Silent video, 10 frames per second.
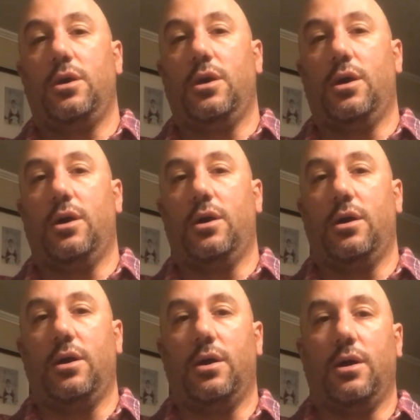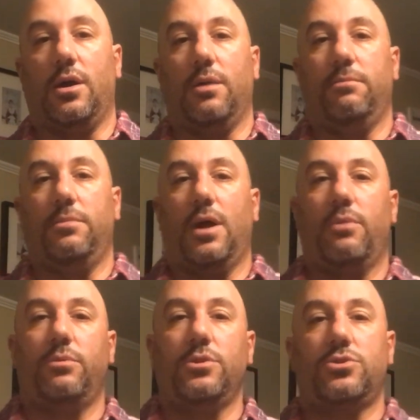Uh, I'm
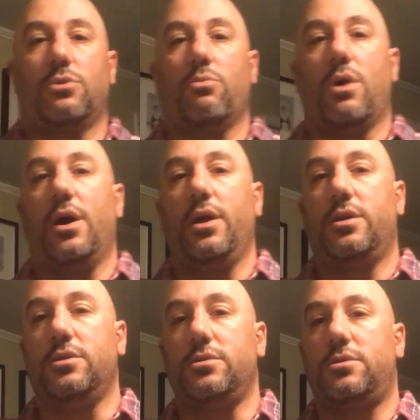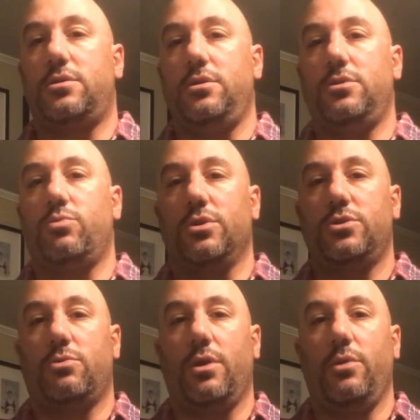not really sure why, because these
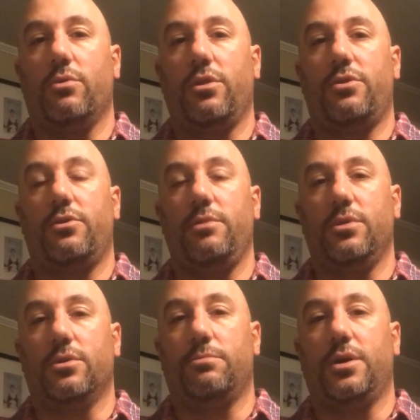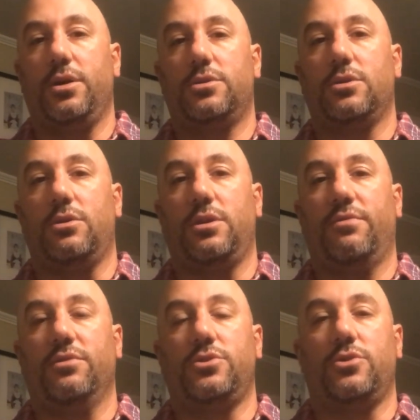120, 130 mil bikes are
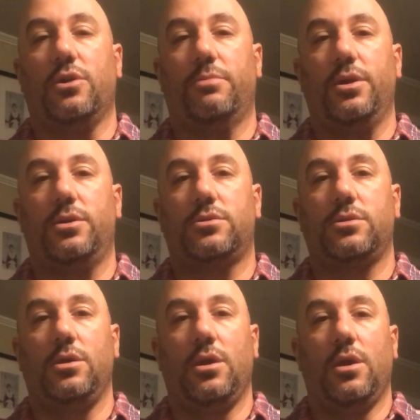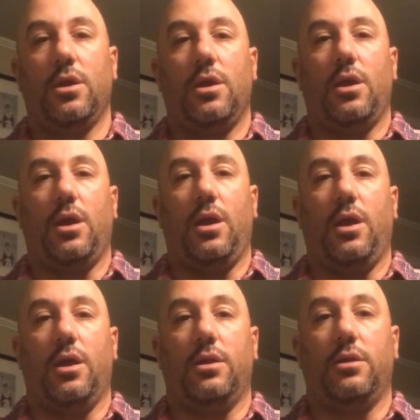definitely trail bikes,
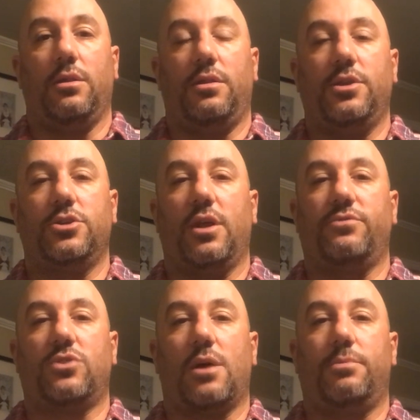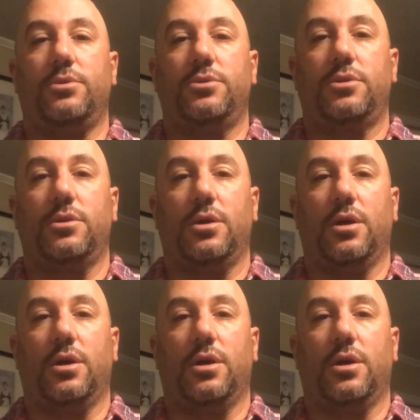and they should have droppers.